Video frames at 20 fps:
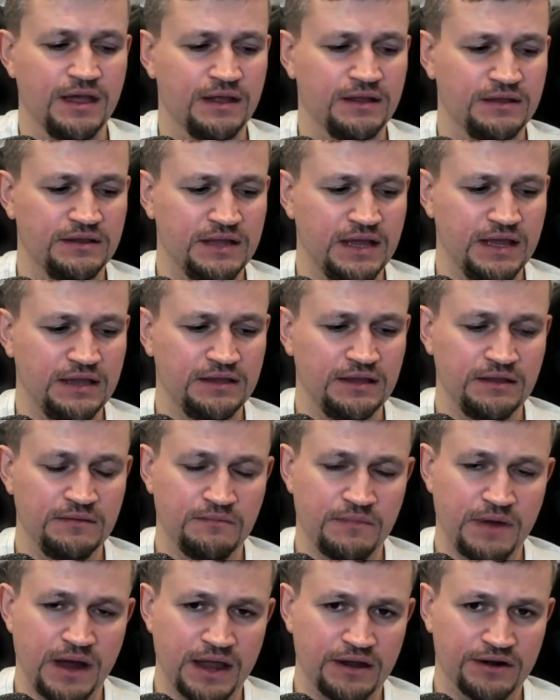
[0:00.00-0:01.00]
Data in
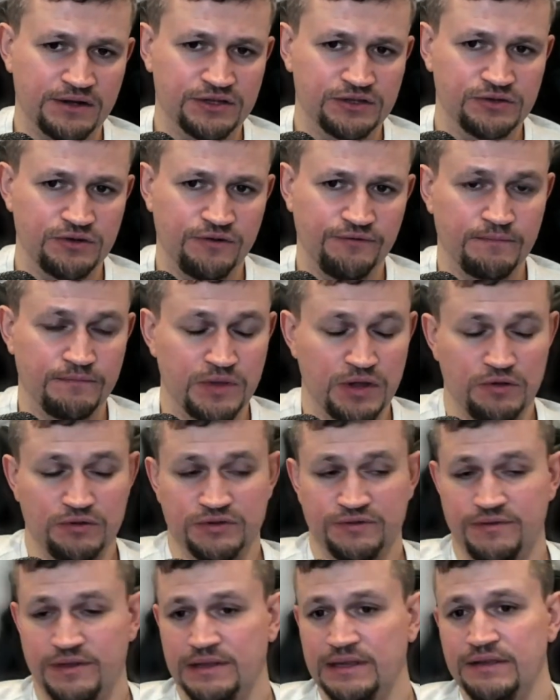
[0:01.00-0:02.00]
Microsoft,
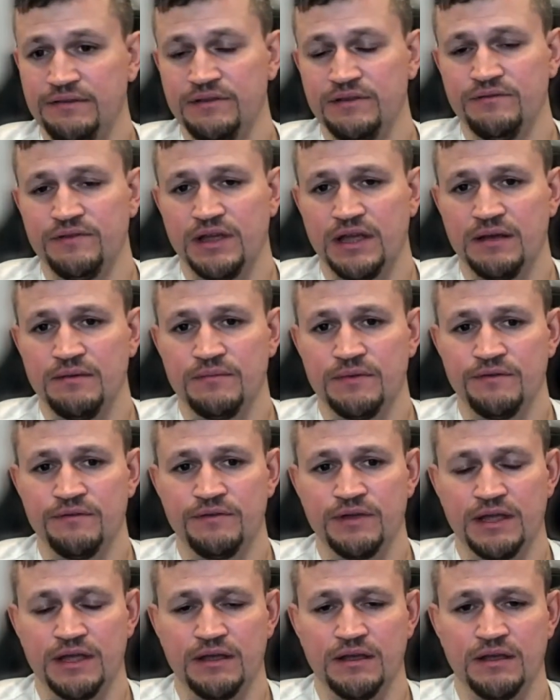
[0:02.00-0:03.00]
because we live in the, com uh,
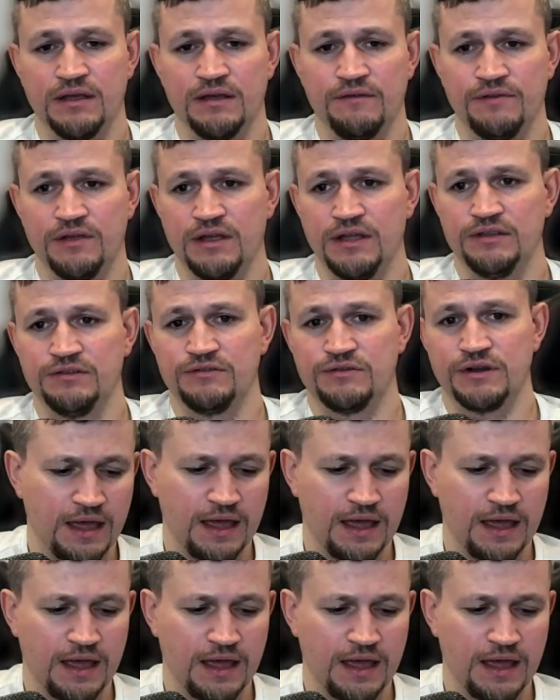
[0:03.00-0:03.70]
the, uh, the country.